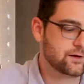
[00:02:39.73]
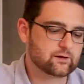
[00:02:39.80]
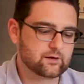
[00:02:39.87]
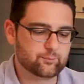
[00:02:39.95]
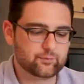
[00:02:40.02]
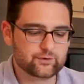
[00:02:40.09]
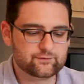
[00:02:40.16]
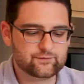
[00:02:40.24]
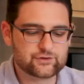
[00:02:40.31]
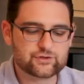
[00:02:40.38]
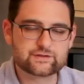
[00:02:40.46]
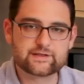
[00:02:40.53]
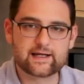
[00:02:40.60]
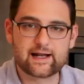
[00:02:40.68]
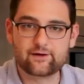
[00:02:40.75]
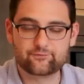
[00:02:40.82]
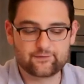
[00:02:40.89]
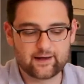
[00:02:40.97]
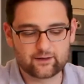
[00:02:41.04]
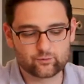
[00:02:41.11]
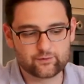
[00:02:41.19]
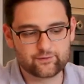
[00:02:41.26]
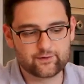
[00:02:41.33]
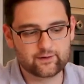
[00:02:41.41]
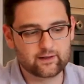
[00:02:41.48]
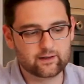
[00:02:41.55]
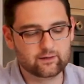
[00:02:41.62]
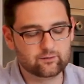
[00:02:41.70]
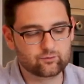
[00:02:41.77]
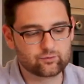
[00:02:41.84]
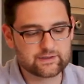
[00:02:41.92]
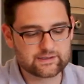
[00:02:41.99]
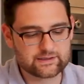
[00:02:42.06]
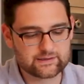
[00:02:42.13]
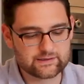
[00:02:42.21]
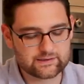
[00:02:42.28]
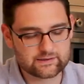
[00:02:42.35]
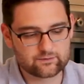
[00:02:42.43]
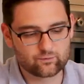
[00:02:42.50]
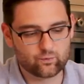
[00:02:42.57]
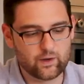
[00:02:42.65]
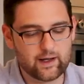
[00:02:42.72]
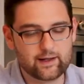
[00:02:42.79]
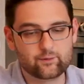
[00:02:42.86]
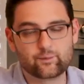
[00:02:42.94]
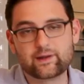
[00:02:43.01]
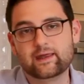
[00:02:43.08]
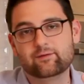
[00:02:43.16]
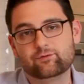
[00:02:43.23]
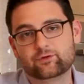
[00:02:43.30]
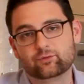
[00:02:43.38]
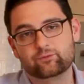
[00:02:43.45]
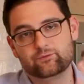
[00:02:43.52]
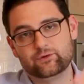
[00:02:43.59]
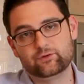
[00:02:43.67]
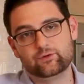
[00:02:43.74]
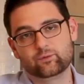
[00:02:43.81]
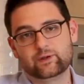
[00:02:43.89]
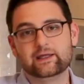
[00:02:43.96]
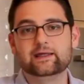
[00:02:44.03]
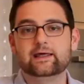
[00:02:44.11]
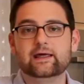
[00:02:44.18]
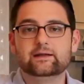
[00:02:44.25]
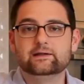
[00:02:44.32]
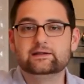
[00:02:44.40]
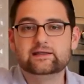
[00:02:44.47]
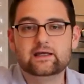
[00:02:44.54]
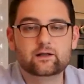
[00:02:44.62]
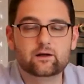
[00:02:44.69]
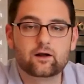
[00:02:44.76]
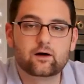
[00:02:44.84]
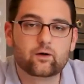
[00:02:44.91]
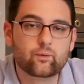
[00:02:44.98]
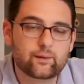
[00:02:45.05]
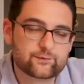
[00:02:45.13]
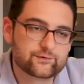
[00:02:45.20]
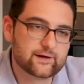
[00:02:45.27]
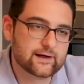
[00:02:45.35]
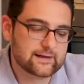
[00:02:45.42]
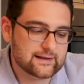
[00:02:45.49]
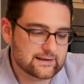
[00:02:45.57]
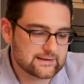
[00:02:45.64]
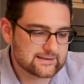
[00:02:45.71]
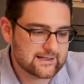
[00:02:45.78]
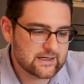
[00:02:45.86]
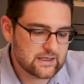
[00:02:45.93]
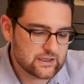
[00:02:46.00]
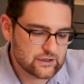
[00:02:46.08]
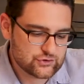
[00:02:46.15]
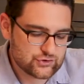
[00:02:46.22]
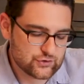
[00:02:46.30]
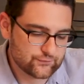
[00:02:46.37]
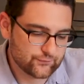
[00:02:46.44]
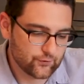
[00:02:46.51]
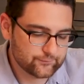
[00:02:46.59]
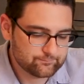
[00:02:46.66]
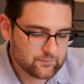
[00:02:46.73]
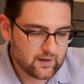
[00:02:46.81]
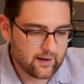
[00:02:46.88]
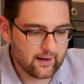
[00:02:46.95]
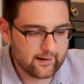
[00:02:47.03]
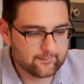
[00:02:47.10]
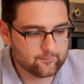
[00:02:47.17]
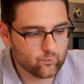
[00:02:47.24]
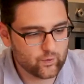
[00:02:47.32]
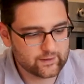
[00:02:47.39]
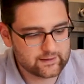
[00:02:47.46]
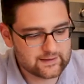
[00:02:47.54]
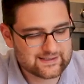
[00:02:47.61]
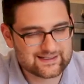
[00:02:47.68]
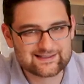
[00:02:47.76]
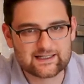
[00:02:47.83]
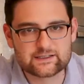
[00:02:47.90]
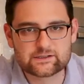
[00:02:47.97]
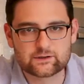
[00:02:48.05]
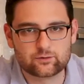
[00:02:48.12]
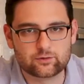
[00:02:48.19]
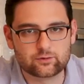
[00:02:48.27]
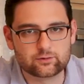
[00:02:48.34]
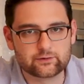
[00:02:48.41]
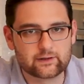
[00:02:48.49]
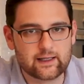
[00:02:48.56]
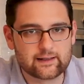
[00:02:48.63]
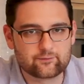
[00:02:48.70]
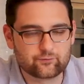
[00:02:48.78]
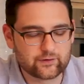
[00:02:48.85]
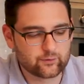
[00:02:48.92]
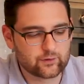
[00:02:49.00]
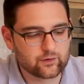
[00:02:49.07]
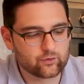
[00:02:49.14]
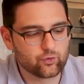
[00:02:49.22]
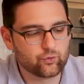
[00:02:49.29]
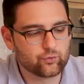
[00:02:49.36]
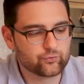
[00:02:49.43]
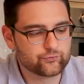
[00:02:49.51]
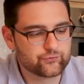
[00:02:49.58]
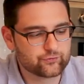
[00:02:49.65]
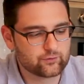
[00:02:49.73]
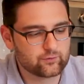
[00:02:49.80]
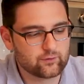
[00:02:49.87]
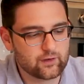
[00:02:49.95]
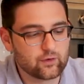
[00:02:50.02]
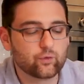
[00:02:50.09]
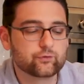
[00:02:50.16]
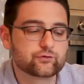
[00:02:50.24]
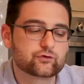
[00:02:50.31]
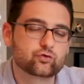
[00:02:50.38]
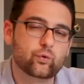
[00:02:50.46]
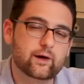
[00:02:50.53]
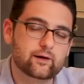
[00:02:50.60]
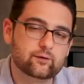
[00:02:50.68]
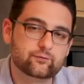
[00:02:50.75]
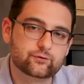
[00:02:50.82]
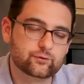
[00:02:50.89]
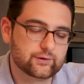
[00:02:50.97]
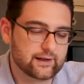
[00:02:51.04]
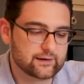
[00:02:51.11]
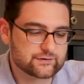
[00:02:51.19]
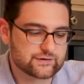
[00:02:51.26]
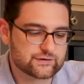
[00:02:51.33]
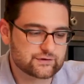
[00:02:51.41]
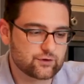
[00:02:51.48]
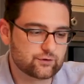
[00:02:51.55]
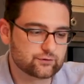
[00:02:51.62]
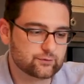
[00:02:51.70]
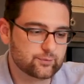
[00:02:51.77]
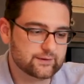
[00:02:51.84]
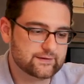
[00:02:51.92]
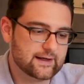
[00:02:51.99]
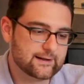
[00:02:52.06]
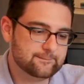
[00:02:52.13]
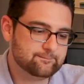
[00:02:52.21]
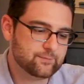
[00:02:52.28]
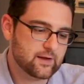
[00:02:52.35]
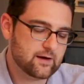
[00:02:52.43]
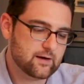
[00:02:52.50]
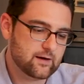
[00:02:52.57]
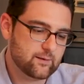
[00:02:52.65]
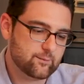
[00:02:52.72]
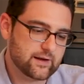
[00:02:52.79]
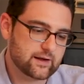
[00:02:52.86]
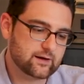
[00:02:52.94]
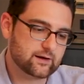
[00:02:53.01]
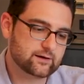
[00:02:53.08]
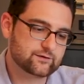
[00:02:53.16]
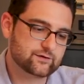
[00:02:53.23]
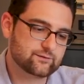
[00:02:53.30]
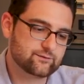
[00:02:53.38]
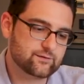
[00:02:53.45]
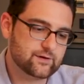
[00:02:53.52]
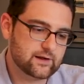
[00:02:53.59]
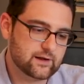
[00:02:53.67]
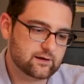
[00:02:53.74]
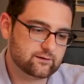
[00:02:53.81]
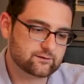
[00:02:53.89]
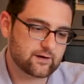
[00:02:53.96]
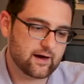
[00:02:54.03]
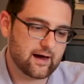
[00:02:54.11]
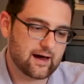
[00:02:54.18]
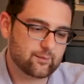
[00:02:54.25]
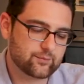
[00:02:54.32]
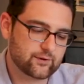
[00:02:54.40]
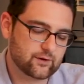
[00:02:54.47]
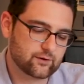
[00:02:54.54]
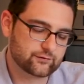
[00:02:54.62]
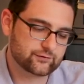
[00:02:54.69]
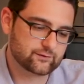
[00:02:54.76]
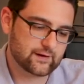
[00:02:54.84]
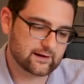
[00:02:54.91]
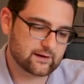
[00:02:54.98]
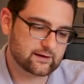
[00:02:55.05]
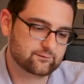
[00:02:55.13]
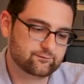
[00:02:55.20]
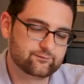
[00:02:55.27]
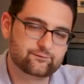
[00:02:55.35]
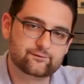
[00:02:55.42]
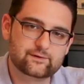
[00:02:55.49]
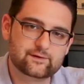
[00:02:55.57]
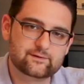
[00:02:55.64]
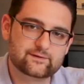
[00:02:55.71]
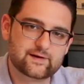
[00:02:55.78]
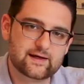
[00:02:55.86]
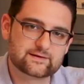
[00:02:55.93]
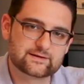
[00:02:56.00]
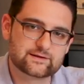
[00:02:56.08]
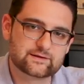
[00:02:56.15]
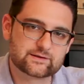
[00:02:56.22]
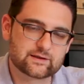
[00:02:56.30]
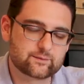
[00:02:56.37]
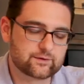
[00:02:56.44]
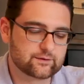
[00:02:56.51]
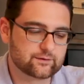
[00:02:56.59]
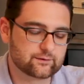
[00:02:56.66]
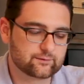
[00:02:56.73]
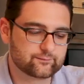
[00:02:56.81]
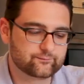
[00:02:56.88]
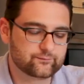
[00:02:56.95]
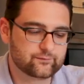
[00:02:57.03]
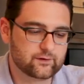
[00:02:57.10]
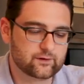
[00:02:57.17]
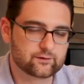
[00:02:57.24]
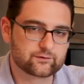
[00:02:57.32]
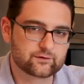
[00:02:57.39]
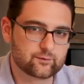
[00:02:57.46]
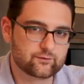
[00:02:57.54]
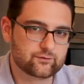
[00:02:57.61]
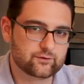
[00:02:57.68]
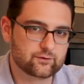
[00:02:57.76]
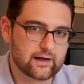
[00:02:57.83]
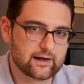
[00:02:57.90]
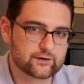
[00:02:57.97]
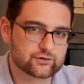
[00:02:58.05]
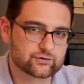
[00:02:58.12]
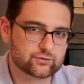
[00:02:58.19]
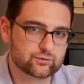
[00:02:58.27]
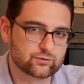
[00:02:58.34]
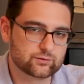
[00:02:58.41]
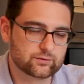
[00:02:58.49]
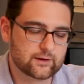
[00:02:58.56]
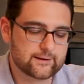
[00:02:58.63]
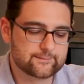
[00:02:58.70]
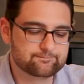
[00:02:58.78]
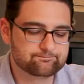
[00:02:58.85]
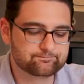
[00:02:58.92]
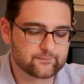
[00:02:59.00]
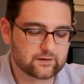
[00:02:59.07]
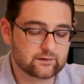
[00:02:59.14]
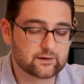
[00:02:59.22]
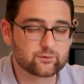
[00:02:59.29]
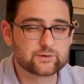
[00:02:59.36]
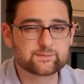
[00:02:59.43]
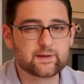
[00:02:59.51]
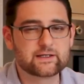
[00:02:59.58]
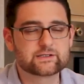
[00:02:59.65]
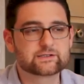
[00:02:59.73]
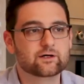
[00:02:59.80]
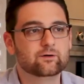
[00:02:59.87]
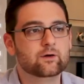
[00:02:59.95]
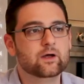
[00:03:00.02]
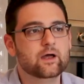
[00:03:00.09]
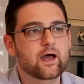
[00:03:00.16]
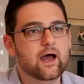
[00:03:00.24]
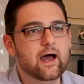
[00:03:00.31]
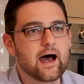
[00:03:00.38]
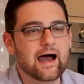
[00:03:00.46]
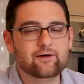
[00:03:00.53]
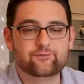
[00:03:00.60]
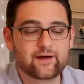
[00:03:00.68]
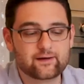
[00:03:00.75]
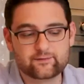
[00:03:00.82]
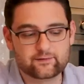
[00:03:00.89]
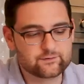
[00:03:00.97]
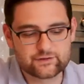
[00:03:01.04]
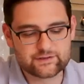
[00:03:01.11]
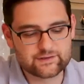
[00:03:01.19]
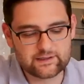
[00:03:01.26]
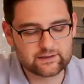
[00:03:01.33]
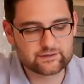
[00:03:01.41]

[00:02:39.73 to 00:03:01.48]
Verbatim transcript: couple of issues that I found with it and the reasons why we gave it the review that we get, did on our website is twofold. Um, one is it doesn't hold a lot of liquid. It holds it holds 12 fluid ounces total, but then because of the top, it also that kind of takes into some of your you know some of your actual um, liquid space. So I found just the